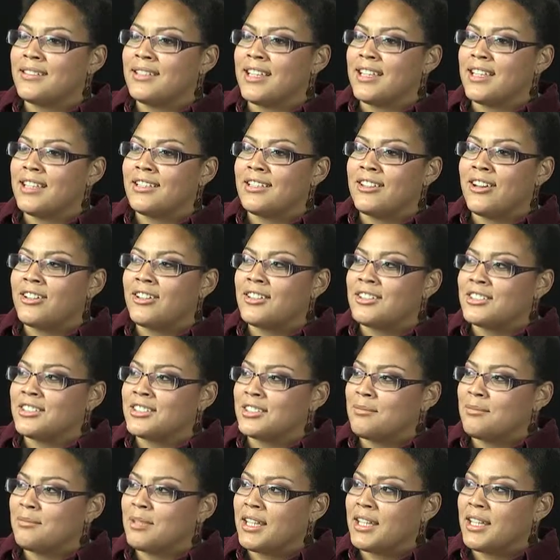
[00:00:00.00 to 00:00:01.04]
think college is
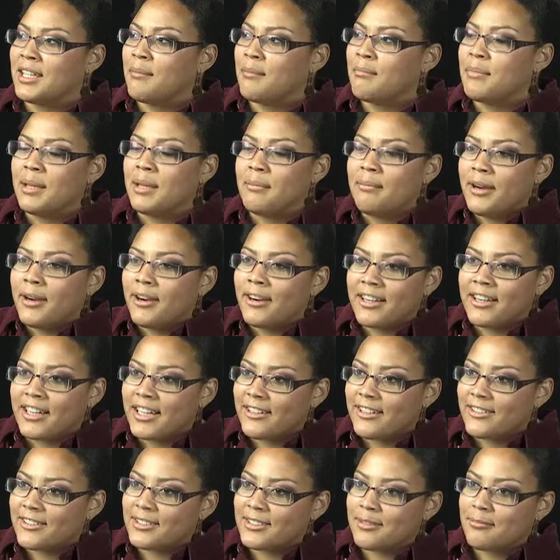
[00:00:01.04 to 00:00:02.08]
going to be like a big
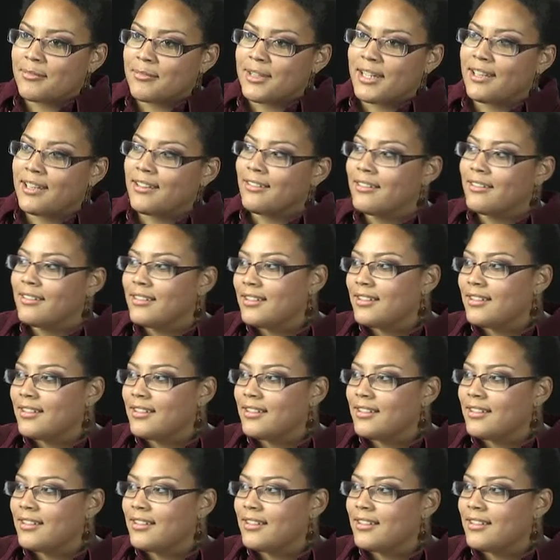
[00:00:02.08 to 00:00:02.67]
party or something.